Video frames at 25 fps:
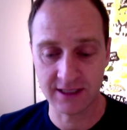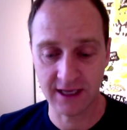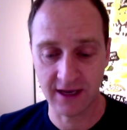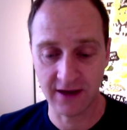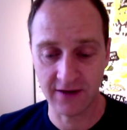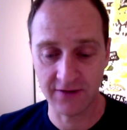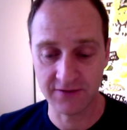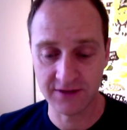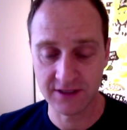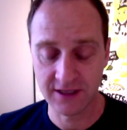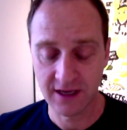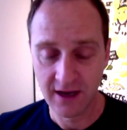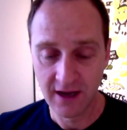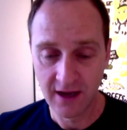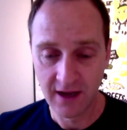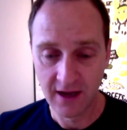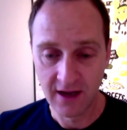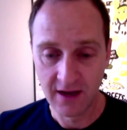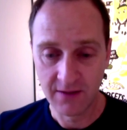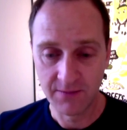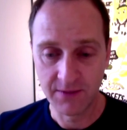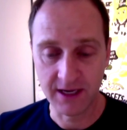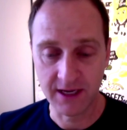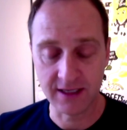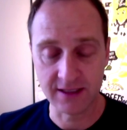ourselves
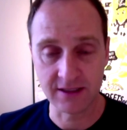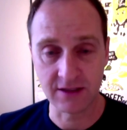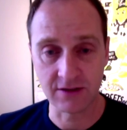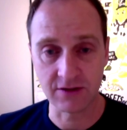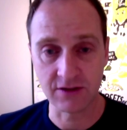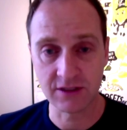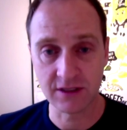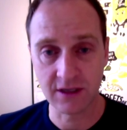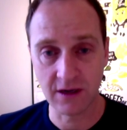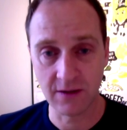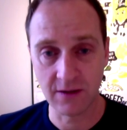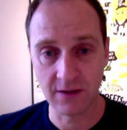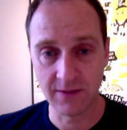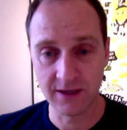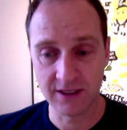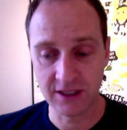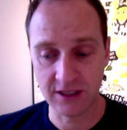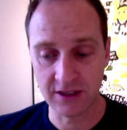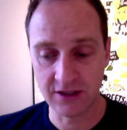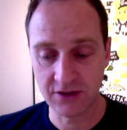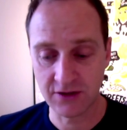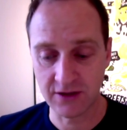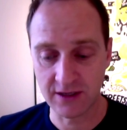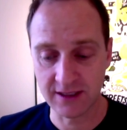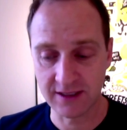because there's so
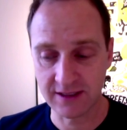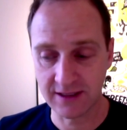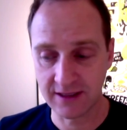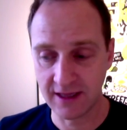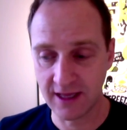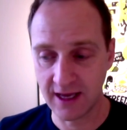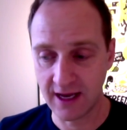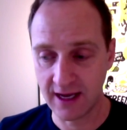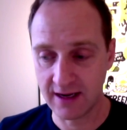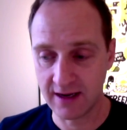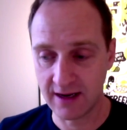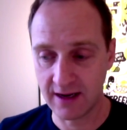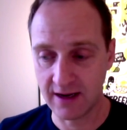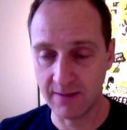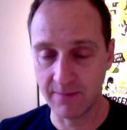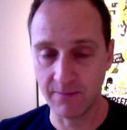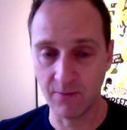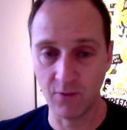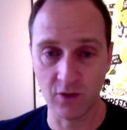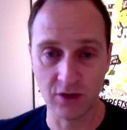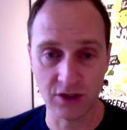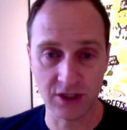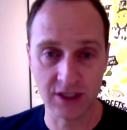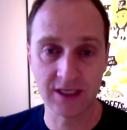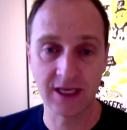much interest that
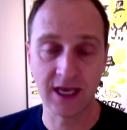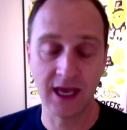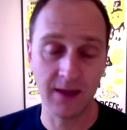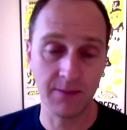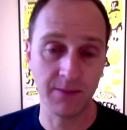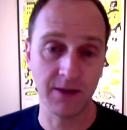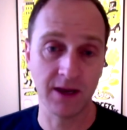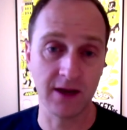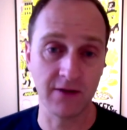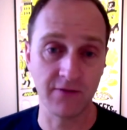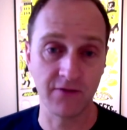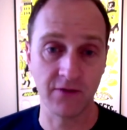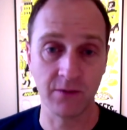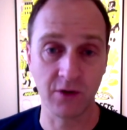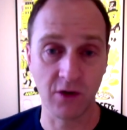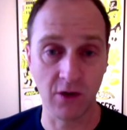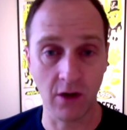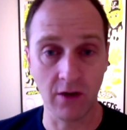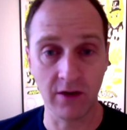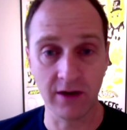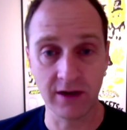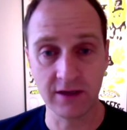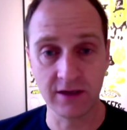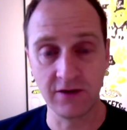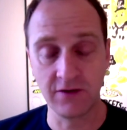um, we're just keeping it
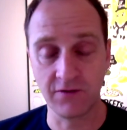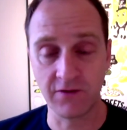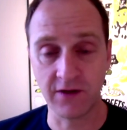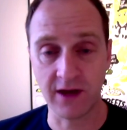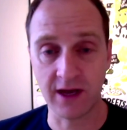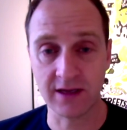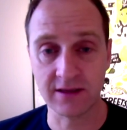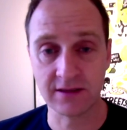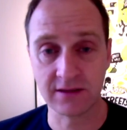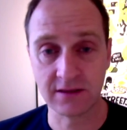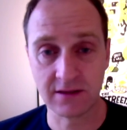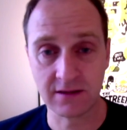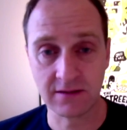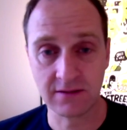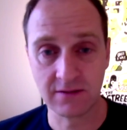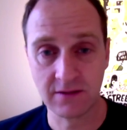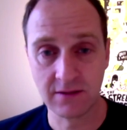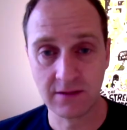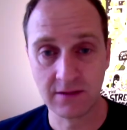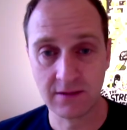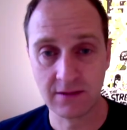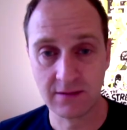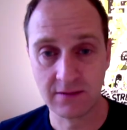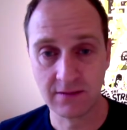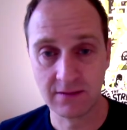from growing too fast.
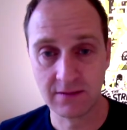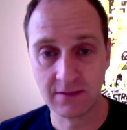Yeah.